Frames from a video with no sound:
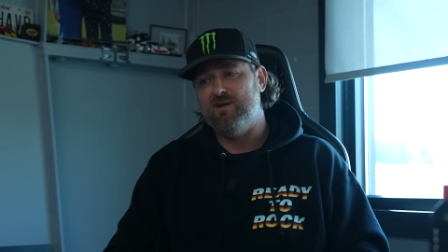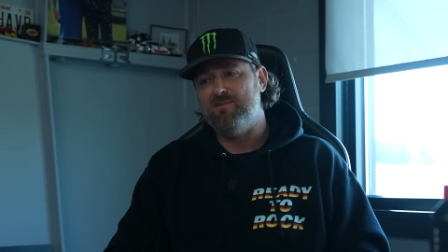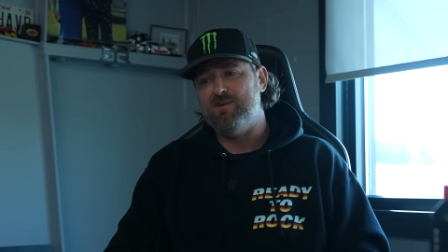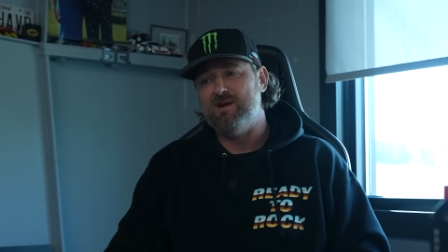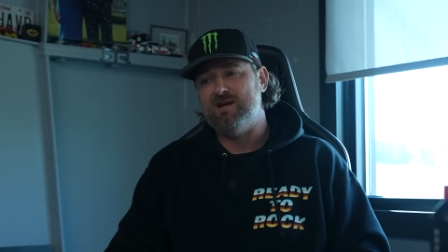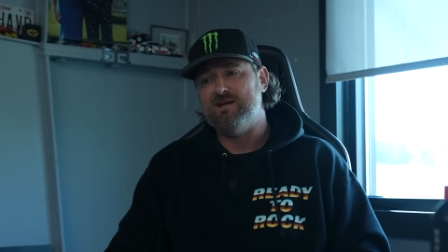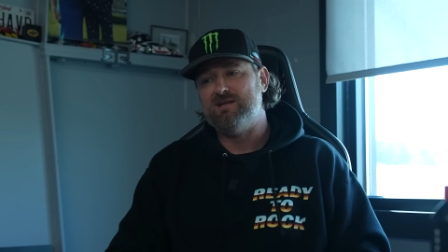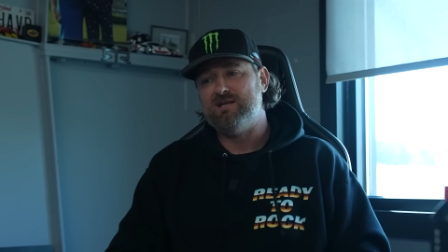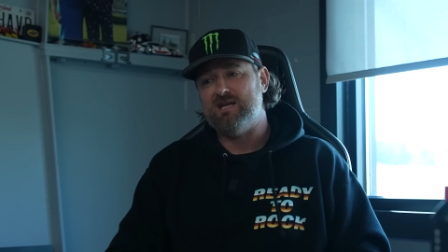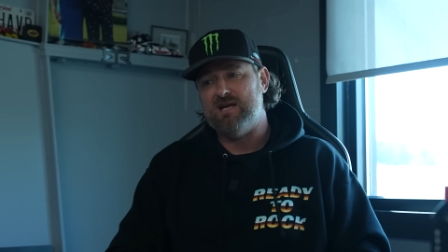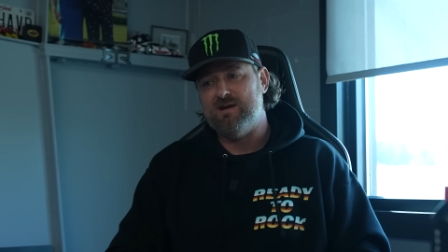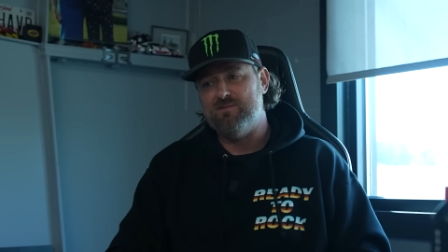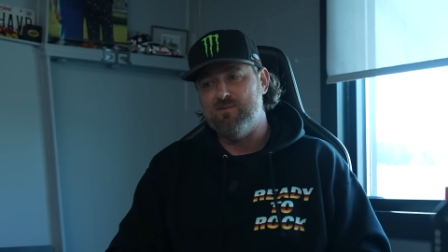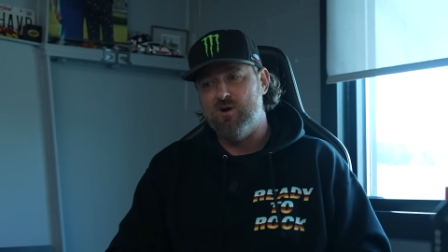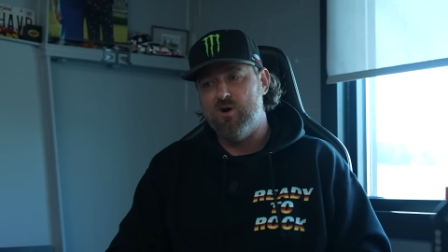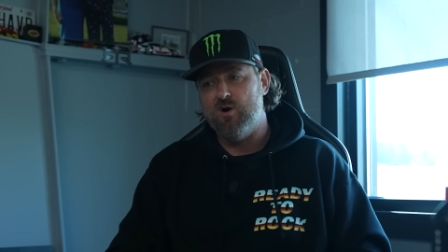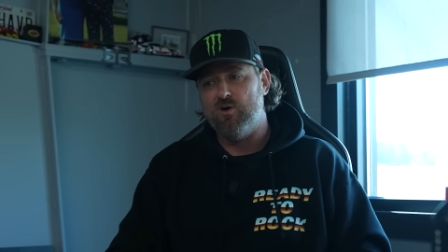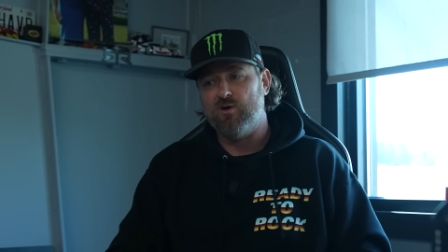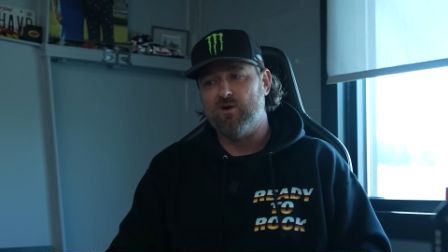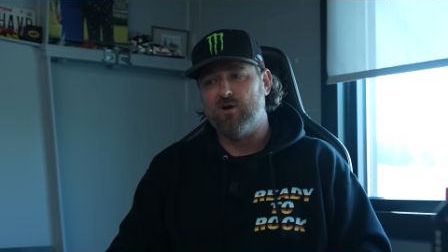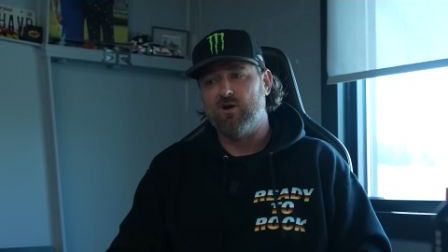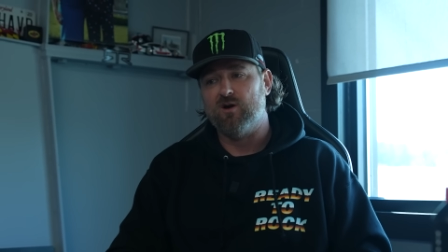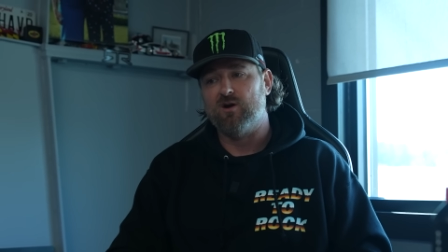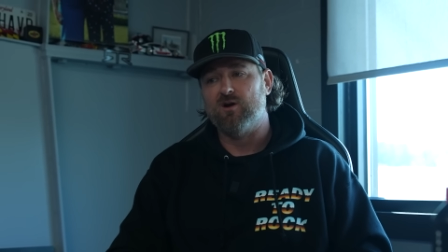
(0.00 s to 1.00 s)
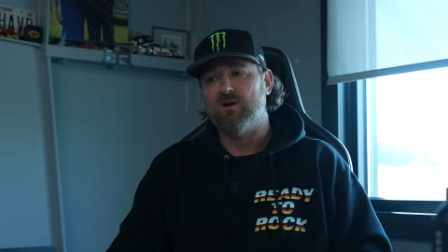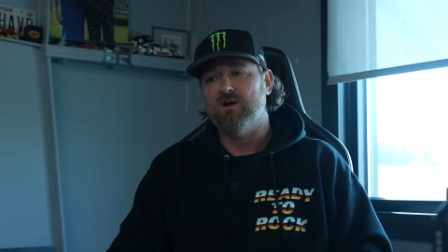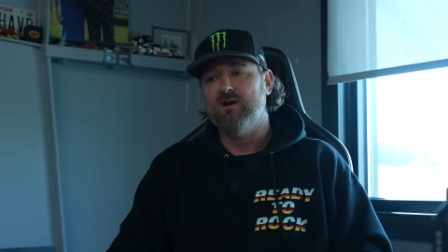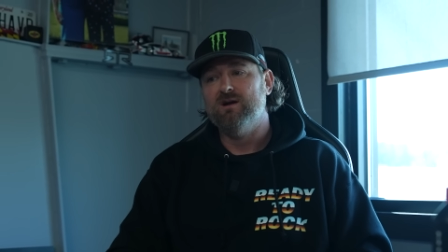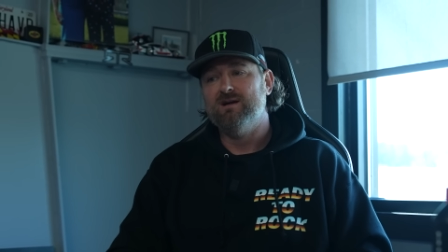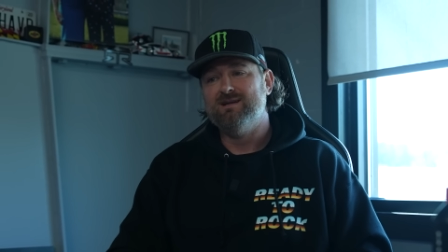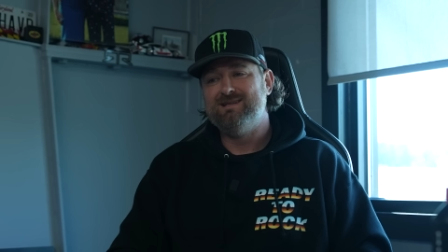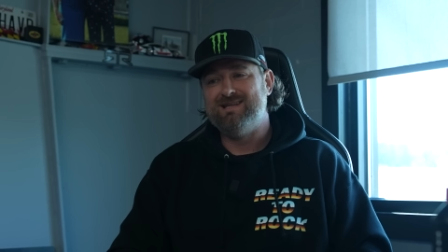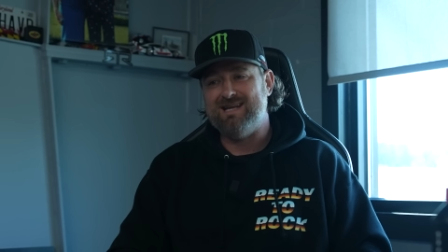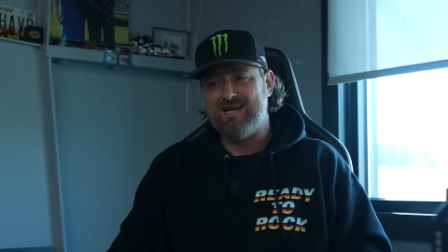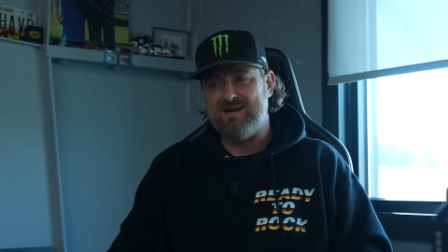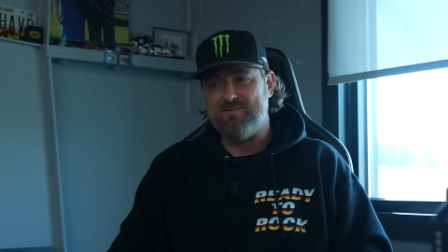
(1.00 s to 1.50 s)
to be team owner,
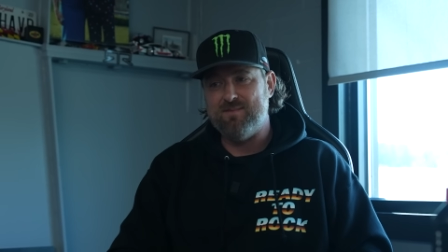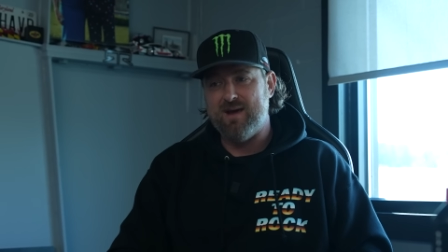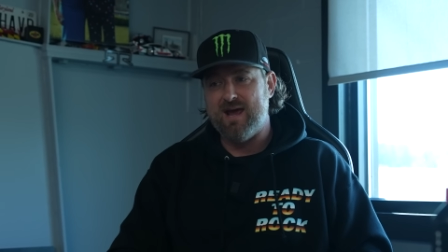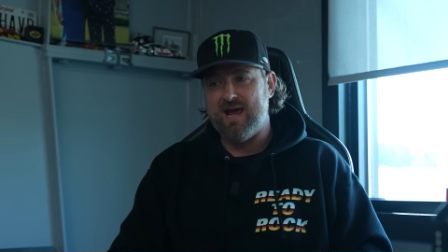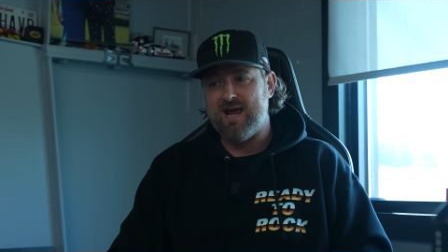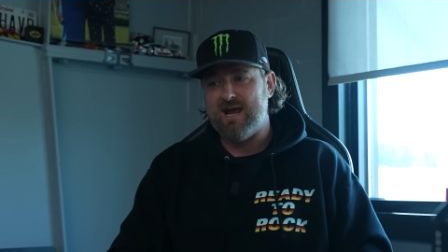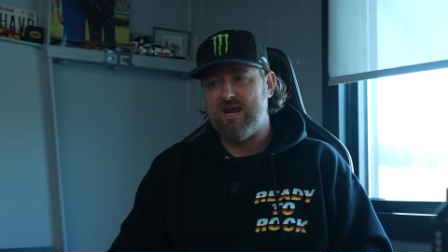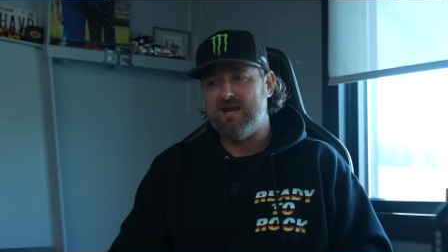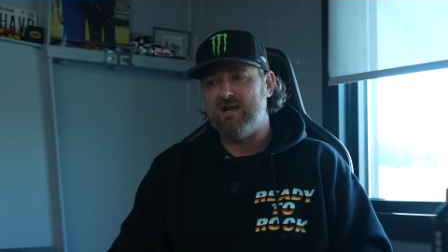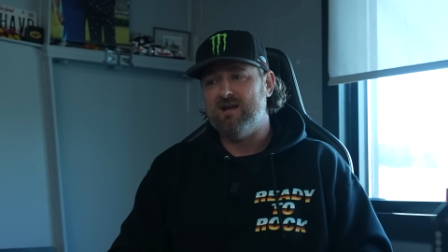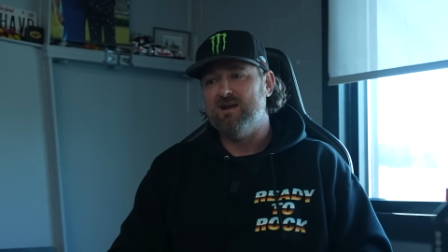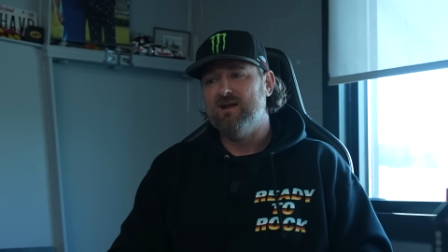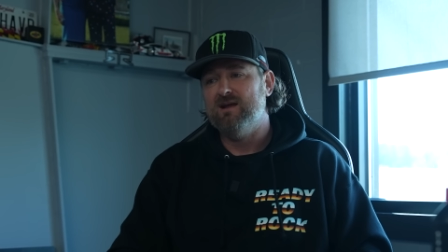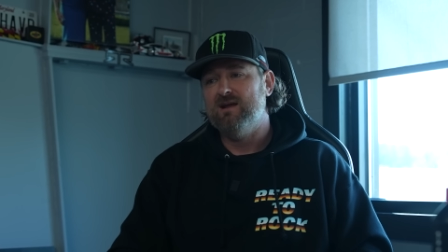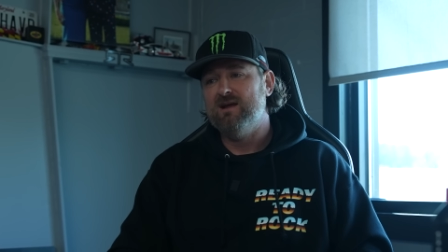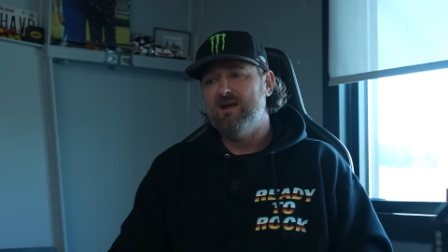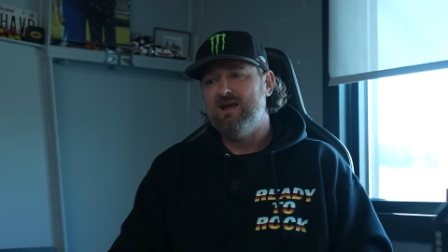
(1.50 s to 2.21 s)
teammate,